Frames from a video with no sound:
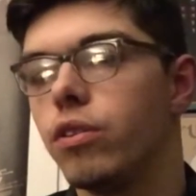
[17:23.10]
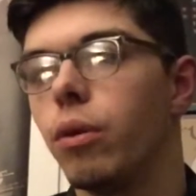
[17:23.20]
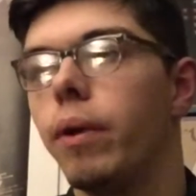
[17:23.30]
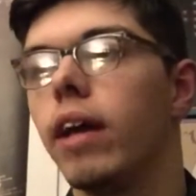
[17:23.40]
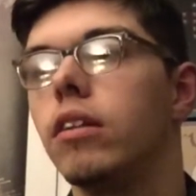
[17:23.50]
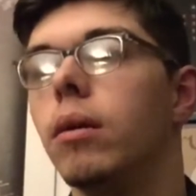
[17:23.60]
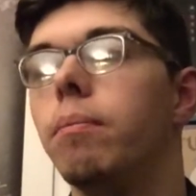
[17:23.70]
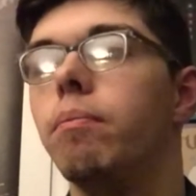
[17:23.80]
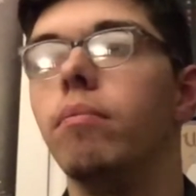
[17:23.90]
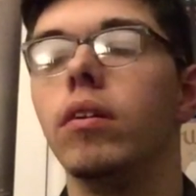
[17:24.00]
we had to
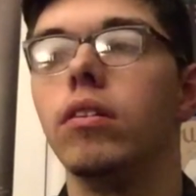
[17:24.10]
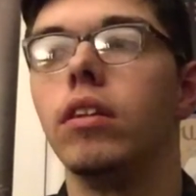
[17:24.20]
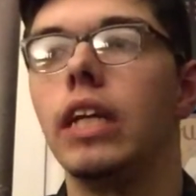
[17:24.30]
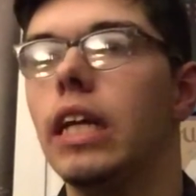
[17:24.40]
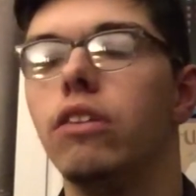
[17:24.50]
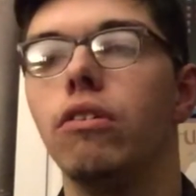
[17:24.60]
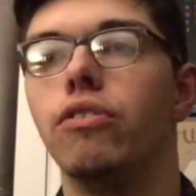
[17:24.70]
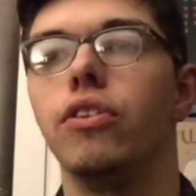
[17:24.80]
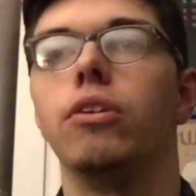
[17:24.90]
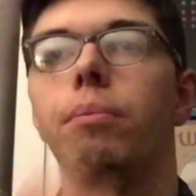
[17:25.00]
do the
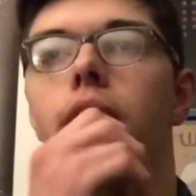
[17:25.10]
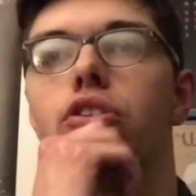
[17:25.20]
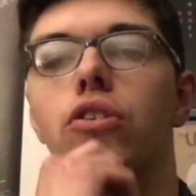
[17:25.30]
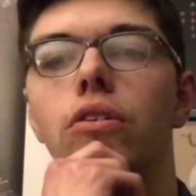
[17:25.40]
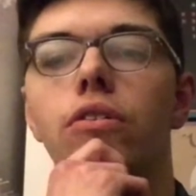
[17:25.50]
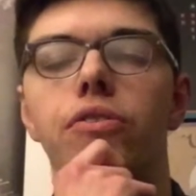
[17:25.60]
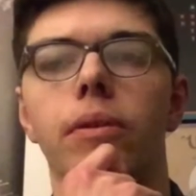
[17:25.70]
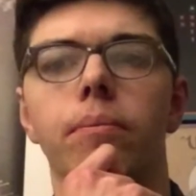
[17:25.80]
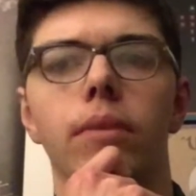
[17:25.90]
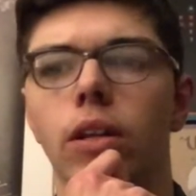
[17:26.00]
senior pictures
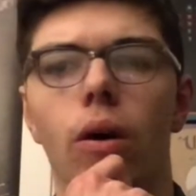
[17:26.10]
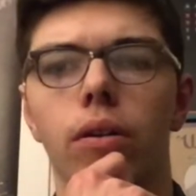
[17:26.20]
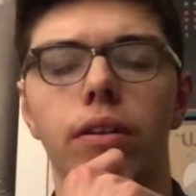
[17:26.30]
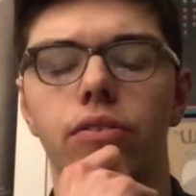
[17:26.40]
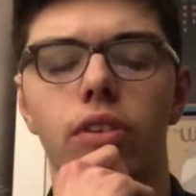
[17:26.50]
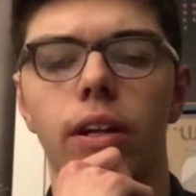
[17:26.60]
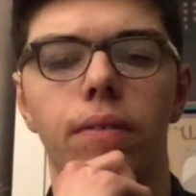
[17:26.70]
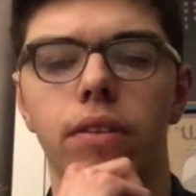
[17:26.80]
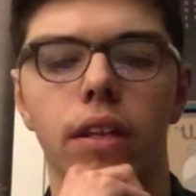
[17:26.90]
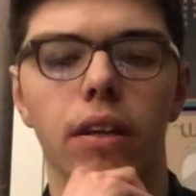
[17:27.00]
and
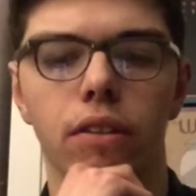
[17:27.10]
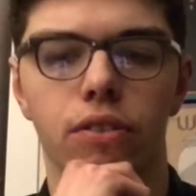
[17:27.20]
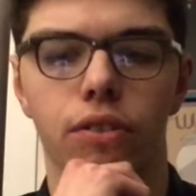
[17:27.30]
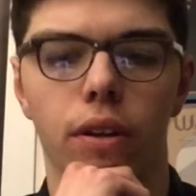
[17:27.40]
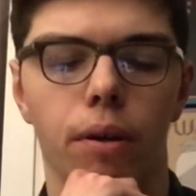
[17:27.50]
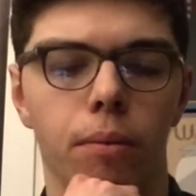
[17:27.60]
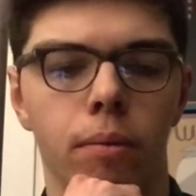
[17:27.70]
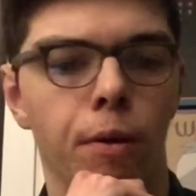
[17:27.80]
everything. So